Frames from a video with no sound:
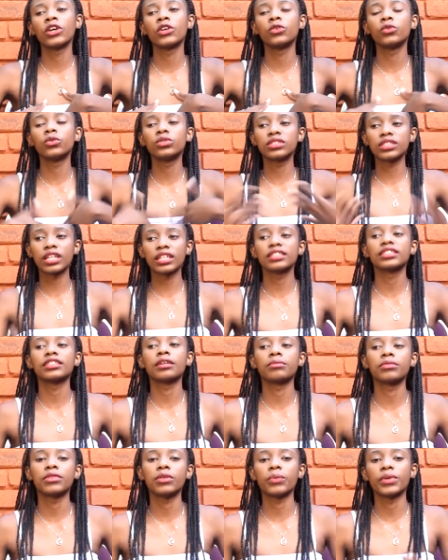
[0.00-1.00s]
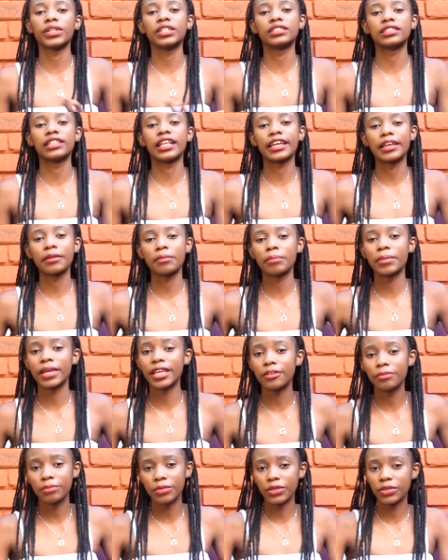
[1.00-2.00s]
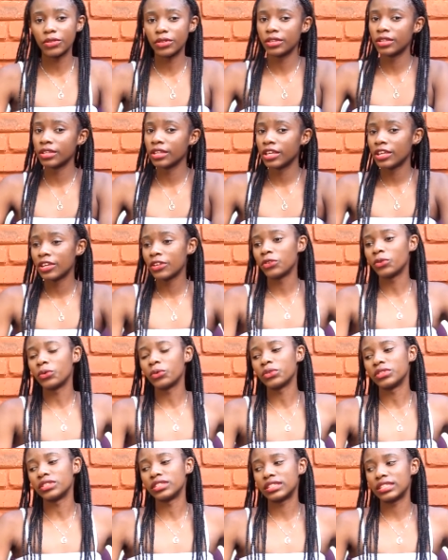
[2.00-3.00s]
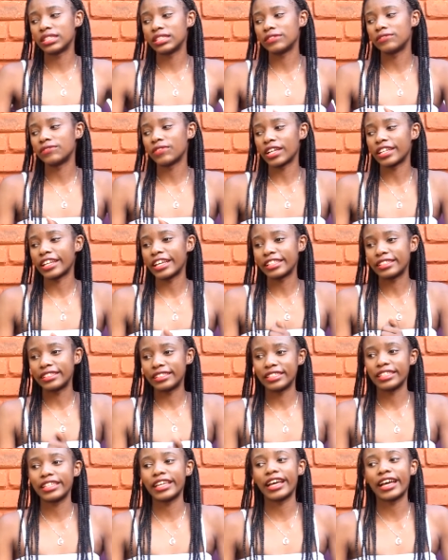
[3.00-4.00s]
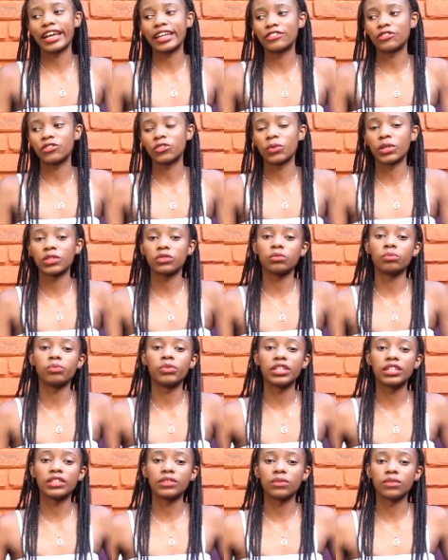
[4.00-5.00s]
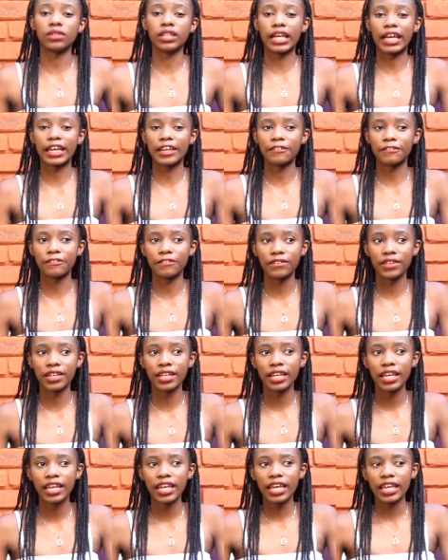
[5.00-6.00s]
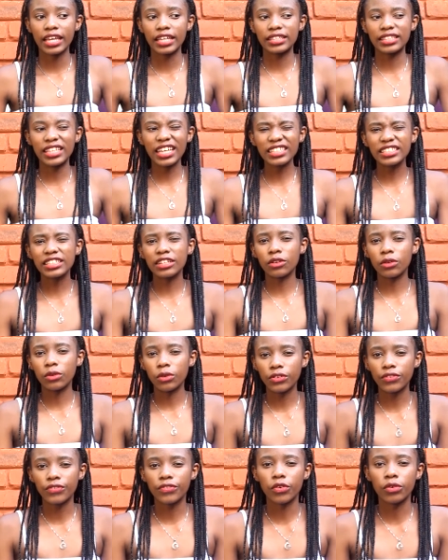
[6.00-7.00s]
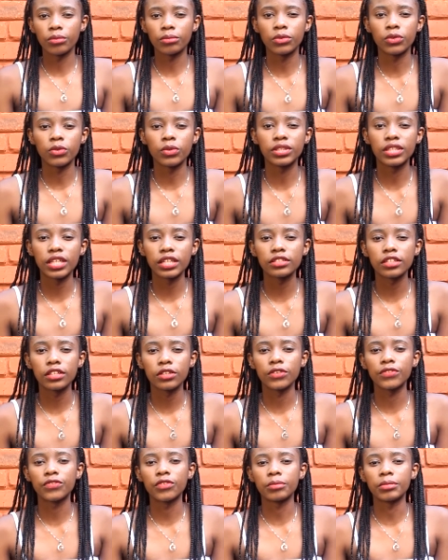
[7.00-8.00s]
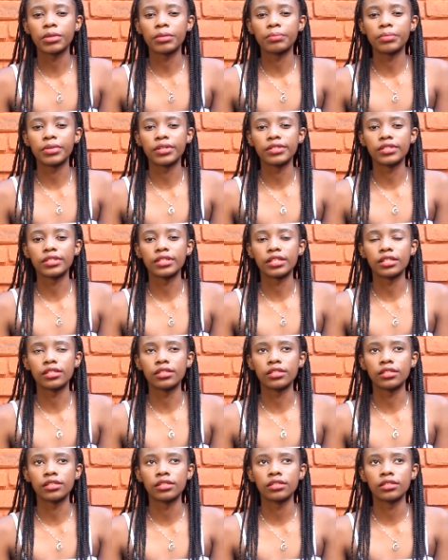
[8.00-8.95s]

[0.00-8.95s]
you start something when it's like a baby you conceive an idea and you want to bring it to life it takes a lot from you it takes a lot from a person